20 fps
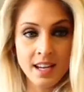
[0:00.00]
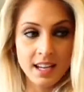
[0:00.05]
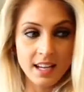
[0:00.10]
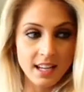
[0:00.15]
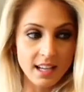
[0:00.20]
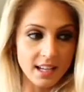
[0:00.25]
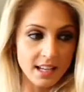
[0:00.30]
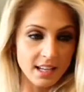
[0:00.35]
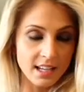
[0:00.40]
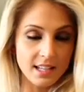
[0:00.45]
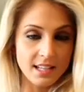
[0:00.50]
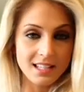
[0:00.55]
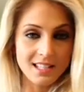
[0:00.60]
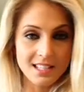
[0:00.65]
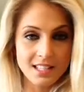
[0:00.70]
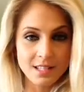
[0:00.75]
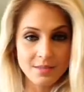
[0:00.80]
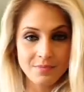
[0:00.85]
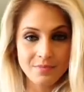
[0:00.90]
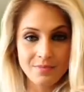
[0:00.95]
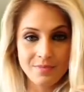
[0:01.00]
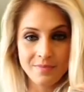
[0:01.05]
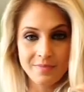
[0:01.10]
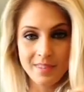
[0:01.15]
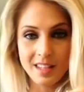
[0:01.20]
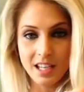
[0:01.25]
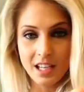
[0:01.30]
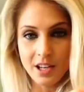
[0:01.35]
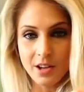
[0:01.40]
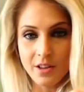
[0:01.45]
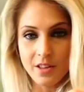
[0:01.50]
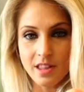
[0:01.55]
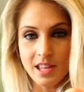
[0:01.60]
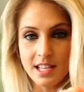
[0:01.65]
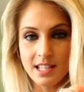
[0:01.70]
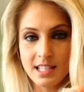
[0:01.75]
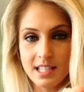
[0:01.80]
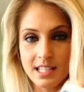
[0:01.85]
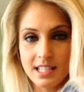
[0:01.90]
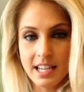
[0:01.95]
is, you know,
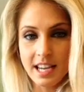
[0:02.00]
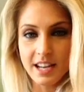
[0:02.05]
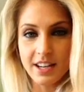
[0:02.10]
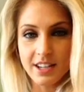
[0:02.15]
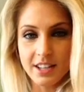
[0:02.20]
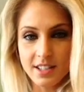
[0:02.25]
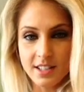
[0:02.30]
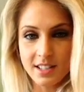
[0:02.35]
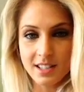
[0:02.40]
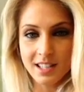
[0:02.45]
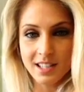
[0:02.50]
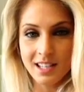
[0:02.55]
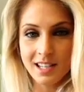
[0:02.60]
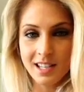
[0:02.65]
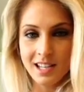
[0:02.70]
these containers.